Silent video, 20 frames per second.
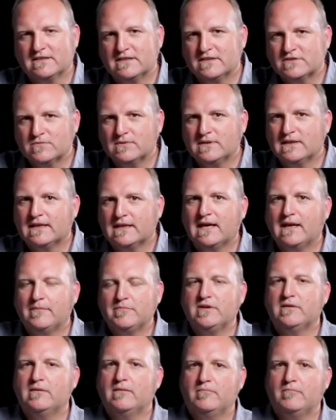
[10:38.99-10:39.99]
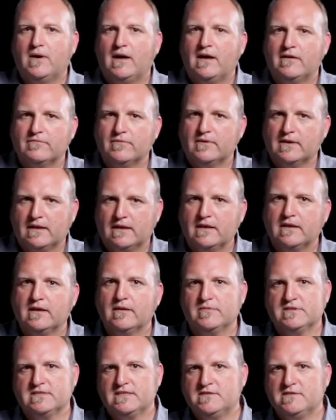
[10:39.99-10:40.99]
this really came to mind for him
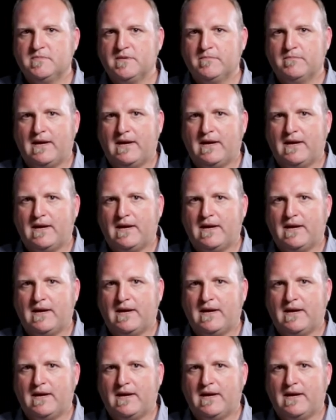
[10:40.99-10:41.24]
as he's been